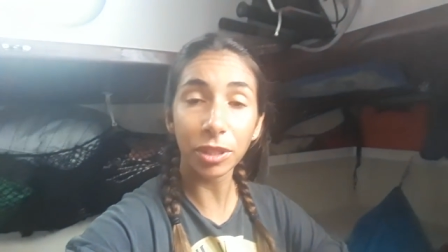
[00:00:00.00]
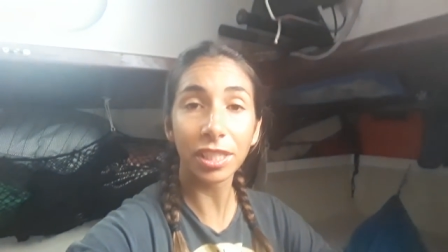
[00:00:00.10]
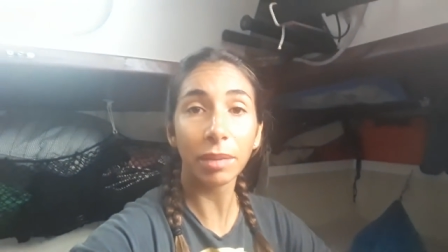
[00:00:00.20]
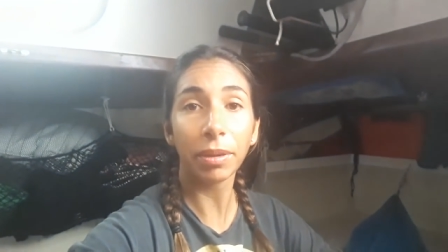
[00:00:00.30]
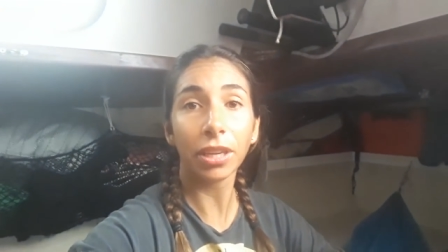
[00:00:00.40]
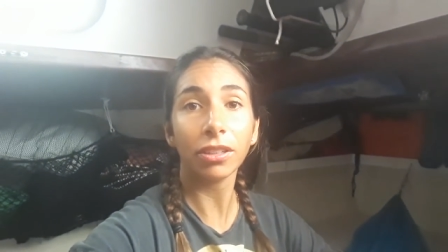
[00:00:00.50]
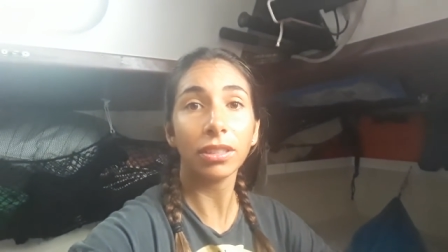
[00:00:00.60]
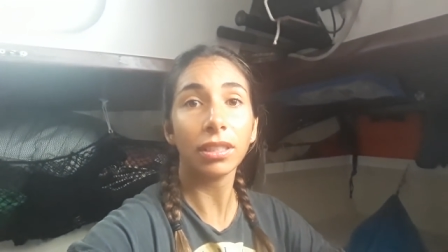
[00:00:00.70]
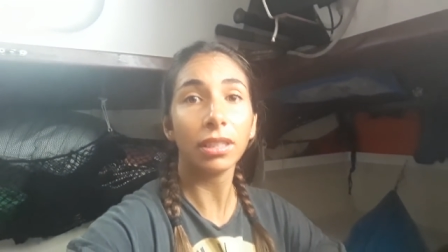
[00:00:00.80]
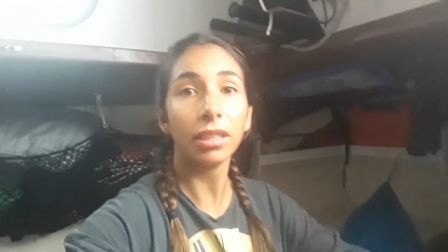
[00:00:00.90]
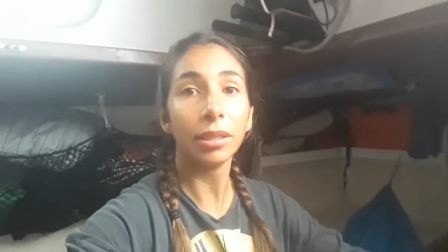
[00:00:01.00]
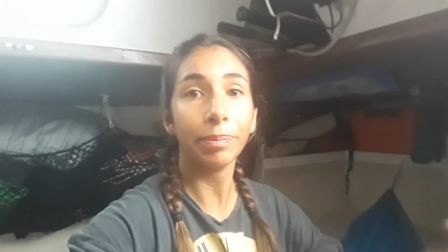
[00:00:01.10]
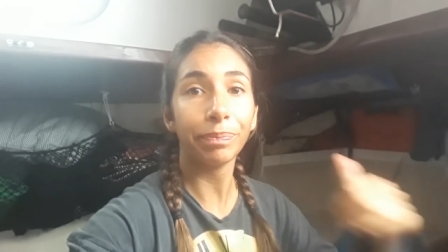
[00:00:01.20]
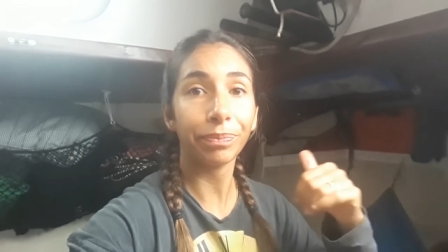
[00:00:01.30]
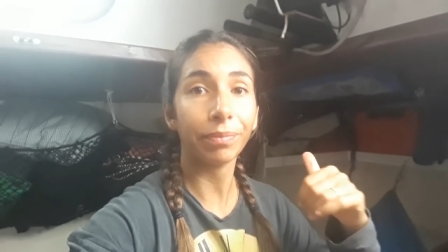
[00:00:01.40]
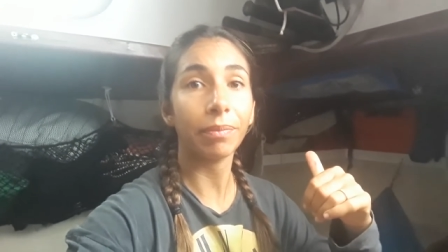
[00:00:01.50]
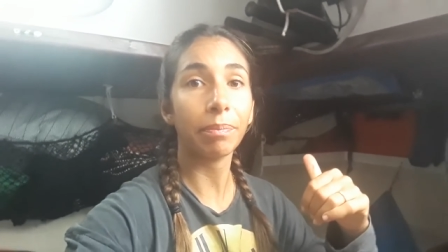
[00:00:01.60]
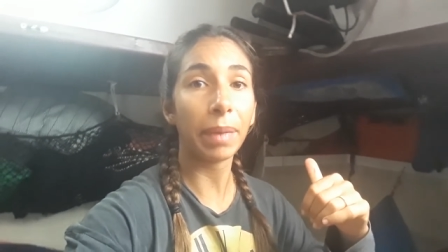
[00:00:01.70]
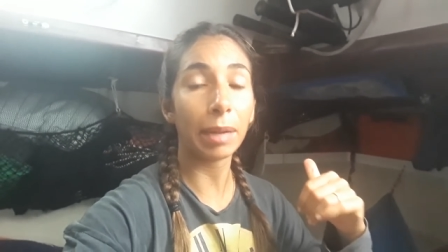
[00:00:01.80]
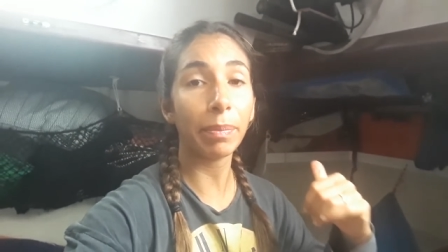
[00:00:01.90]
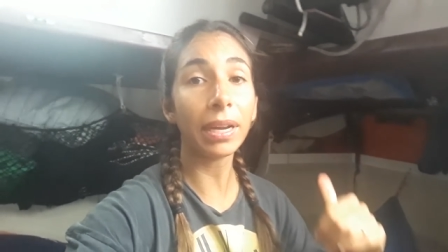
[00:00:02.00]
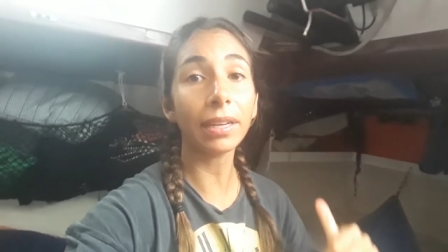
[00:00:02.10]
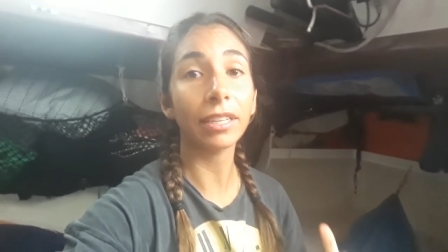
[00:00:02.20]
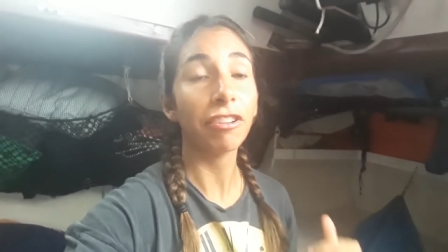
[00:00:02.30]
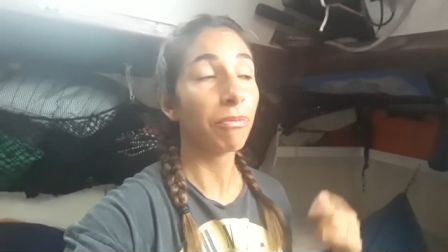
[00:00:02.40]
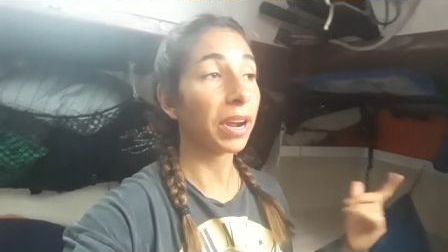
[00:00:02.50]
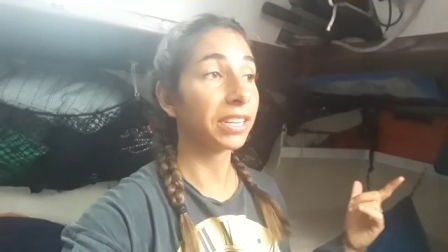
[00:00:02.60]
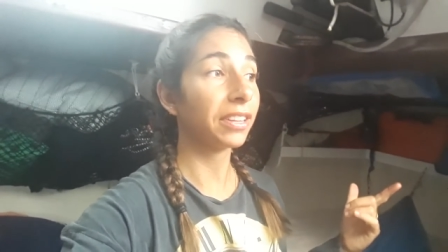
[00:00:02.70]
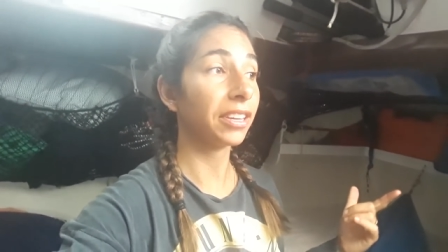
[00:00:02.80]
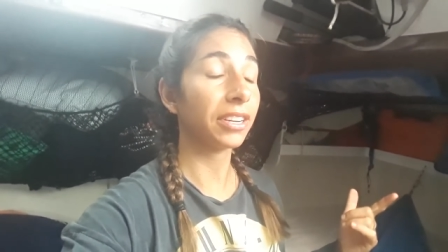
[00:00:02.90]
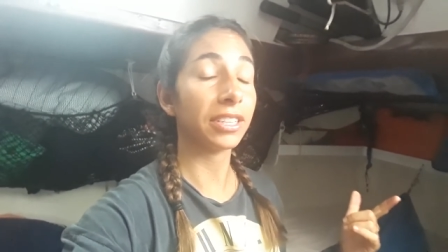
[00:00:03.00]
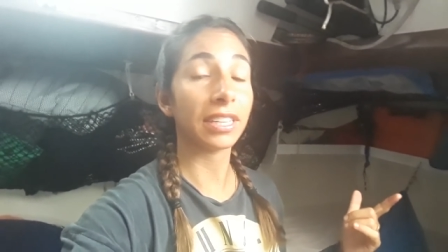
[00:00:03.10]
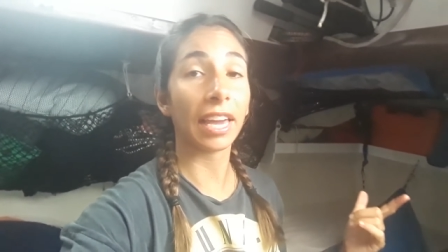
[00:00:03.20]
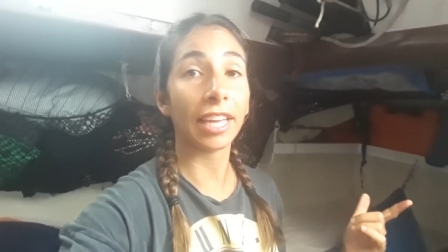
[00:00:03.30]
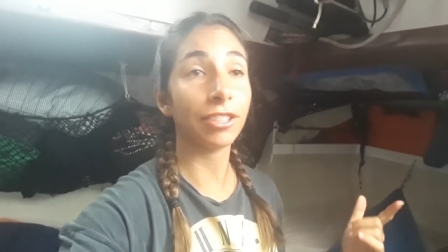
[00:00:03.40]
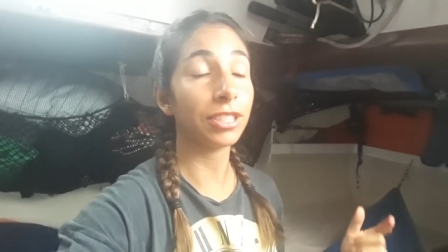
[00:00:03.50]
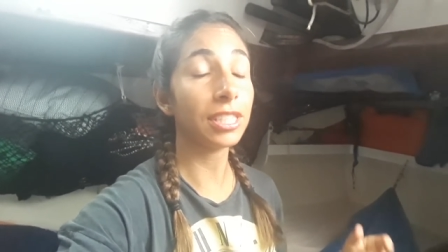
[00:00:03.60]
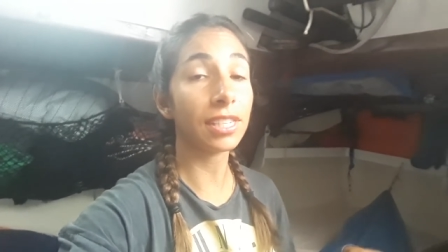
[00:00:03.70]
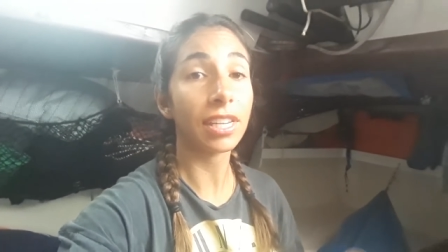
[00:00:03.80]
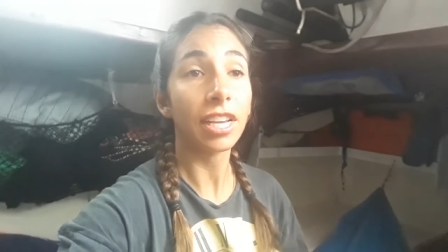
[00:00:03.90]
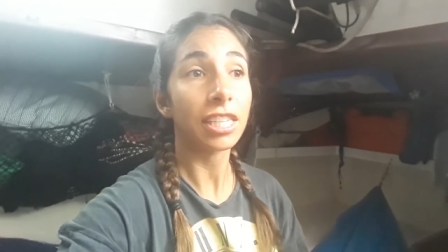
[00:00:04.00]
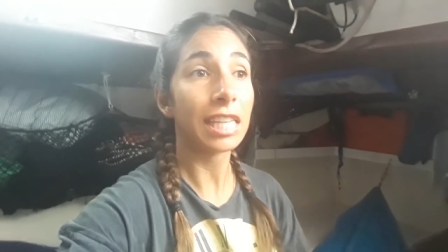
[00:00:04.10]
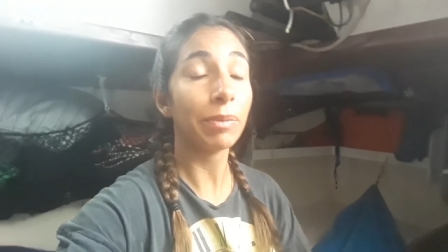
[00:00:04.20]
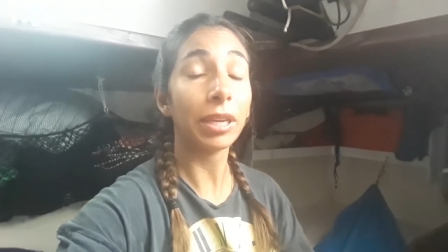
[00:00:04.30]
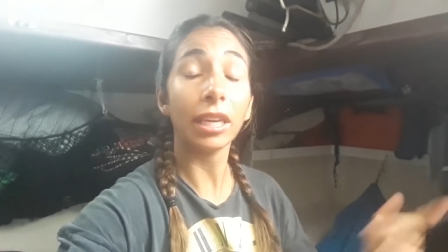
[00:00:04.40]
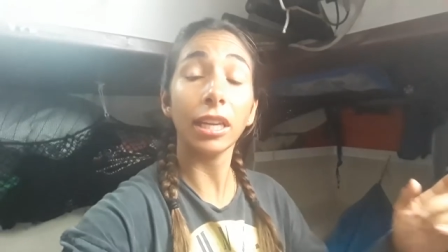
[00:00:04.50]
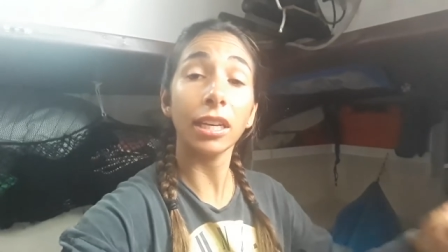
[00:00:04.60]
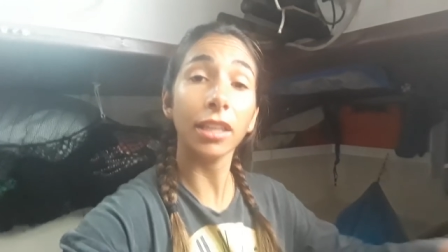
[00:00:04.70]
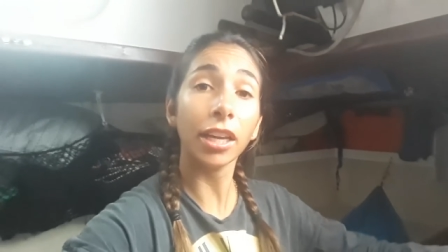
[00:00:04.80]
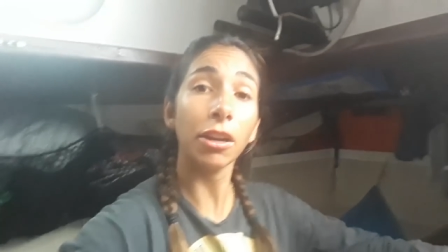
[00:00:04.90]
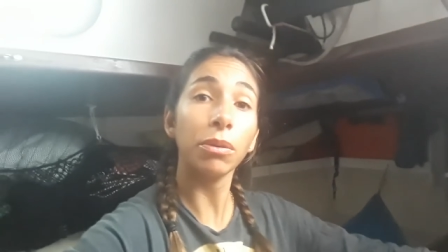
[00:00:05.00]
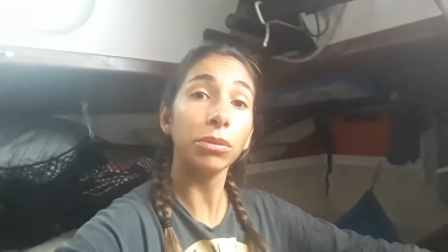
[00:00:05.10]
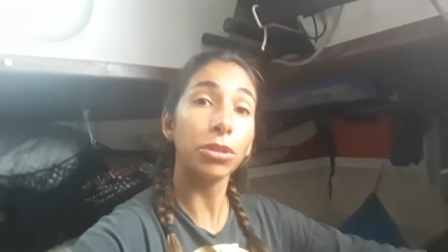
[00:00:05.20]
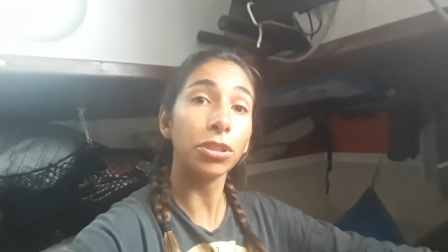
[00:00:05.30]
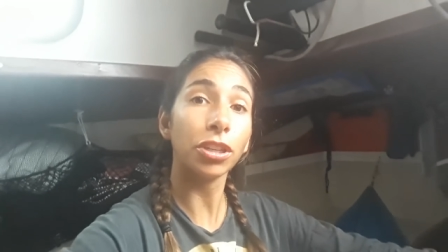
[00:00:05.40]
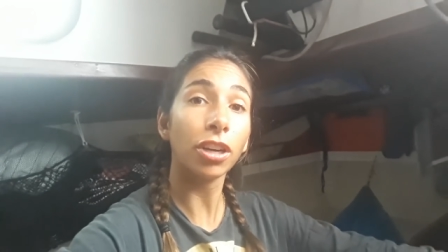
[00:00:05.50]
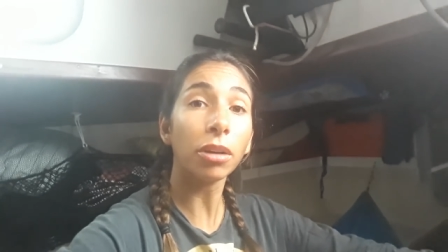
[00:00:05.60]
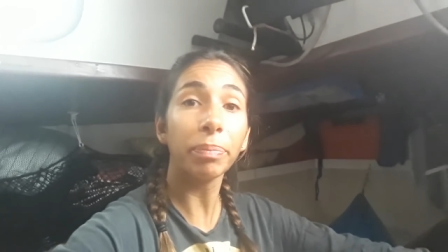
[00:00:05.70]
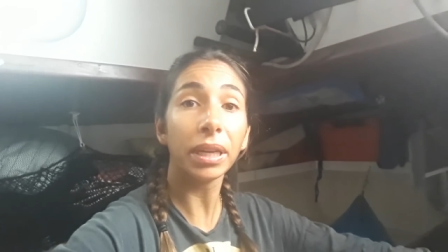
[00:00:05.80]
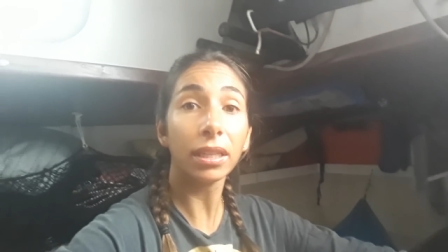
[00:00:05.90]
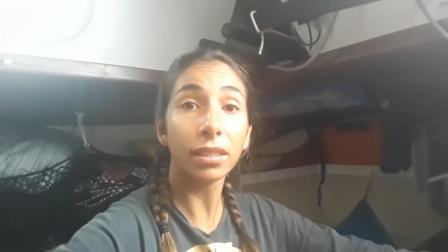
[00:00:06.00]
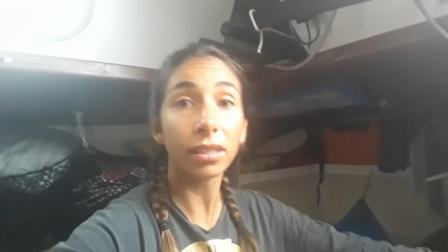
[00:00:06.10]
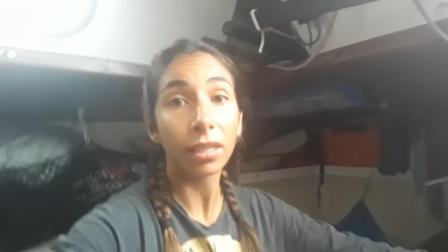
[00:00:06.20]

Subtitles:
We're sleeping on the bed bunk right near the entrance, so we can go to the cockpit